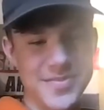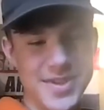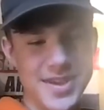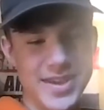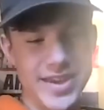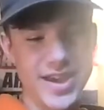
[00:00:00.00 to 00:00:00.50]

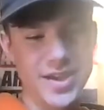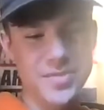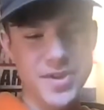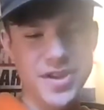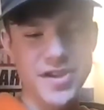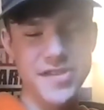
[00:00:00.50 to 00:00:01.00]
Yeah,
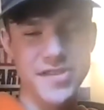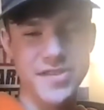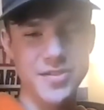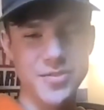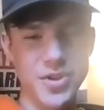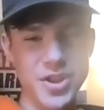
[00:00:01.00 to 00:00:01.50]

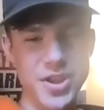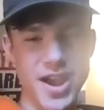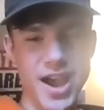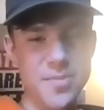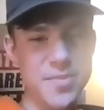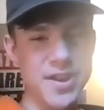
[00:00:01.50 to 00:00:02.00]
because when it
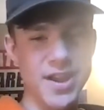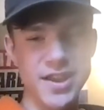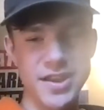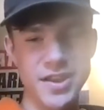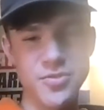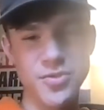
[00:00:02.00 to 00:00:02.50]
happened, I
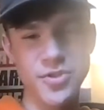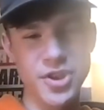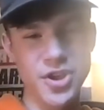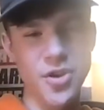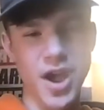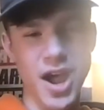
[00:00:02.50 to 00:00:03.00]
didn't really
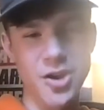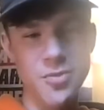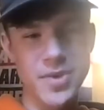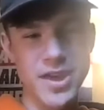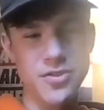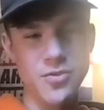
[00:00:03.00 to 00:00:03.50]
know how
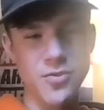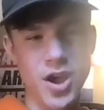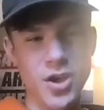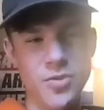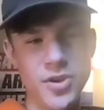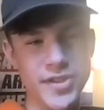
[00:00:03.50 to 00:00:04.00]
big the
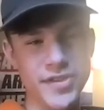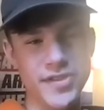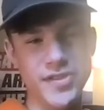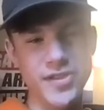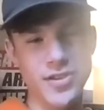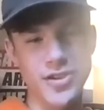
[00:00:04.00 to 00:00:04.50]
rock
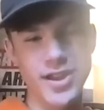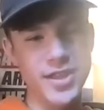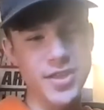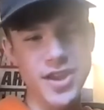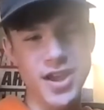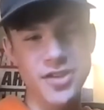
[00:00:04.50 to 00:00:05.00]
was or
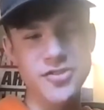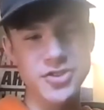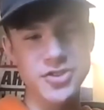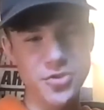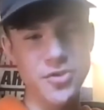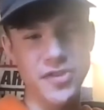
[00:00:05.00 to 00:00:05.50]
anything. I
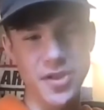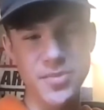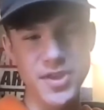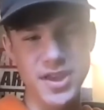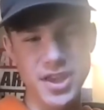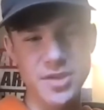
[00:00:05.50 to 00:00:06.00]
just knew
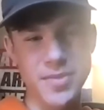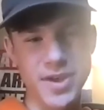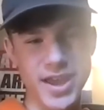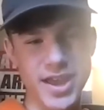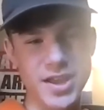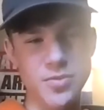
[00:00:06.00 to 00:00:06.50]
something hit my
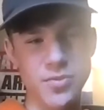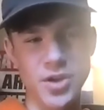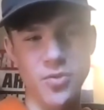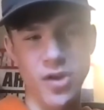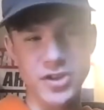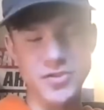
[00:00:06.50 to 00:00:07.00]
head. And when I
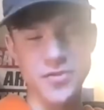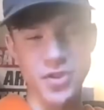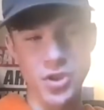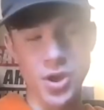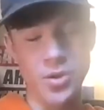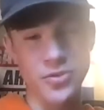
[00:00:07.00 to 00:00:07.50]
watched the
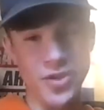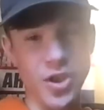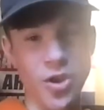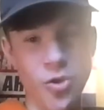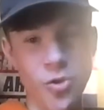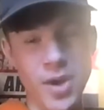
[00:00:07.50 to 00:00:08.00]
video, I was like,
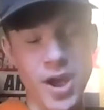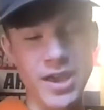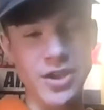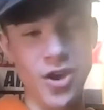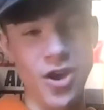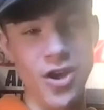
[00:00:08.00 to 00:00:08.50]
oh my
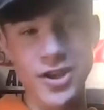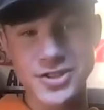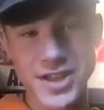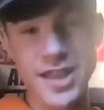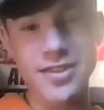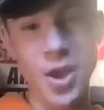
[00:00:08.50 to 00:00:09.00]
gosh,
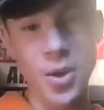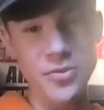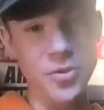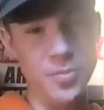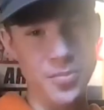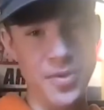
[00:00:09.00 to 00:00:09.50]
that
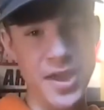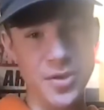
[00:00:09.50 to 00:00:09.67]
was a big